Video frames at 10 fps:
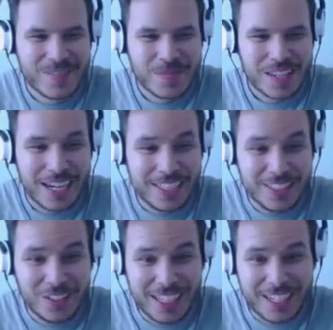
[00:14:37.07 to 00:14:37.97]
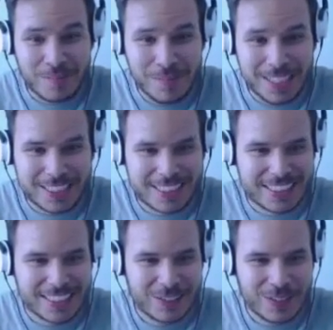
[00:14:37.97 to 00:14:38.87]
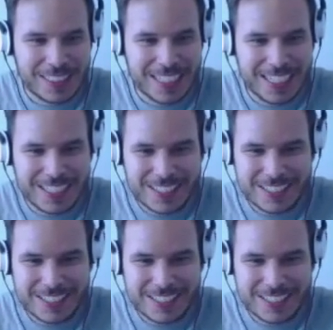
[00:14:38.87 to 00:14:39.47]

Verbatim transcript: I didn't know that I could miss. What the hell?